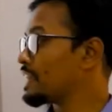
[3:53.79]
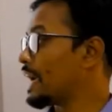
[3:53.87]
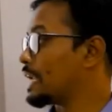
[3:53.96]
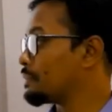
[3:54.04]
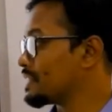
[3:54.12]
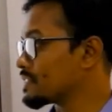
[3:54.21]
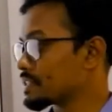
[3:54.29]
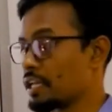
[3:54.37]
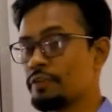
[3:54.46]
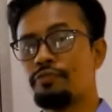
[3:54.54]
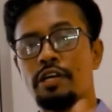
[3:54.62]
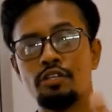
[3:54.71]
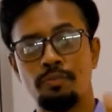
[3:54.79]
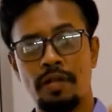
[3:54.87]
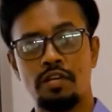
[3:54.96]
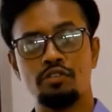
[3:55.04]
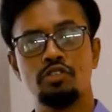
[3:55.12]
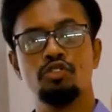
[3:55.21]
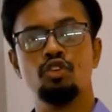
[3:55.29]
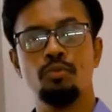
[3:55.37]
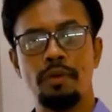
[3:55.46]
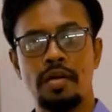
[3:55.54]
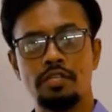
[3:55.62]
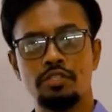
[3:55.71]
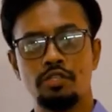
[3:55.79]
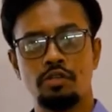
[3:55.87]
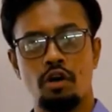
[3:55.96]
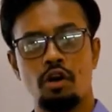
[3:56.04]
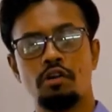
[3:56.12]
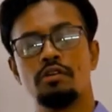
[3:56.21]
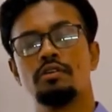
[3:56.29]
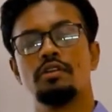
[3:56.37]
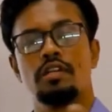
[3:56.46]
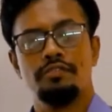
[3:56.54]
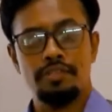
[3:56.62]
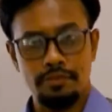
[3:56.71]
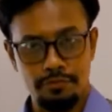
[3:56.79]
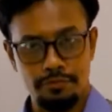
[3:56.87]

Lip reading: animals like phytoplankton, zooplankton, or living